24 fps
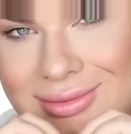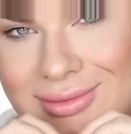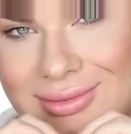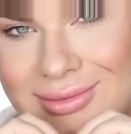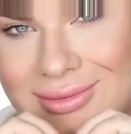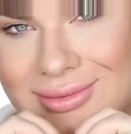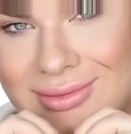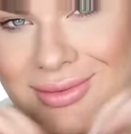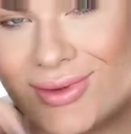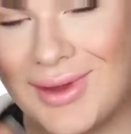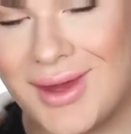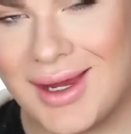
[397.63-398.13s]

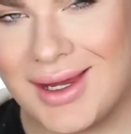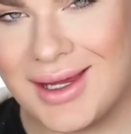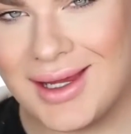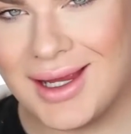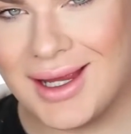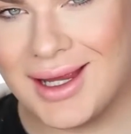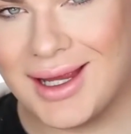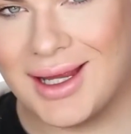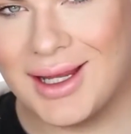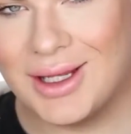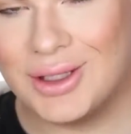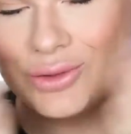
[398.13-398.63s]
thumbs up.
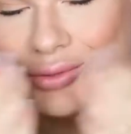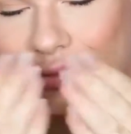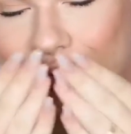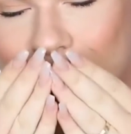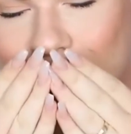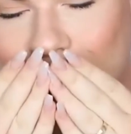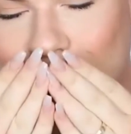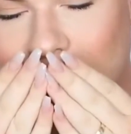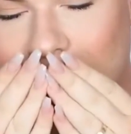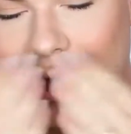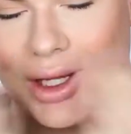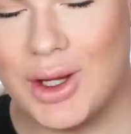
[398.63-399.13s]
I love you
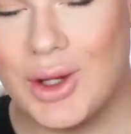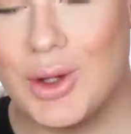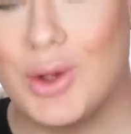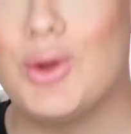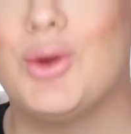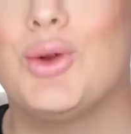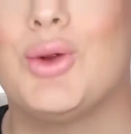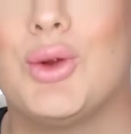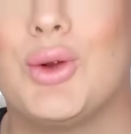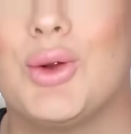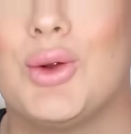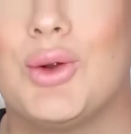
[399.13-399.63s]
guys so
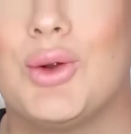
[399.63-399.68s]
much,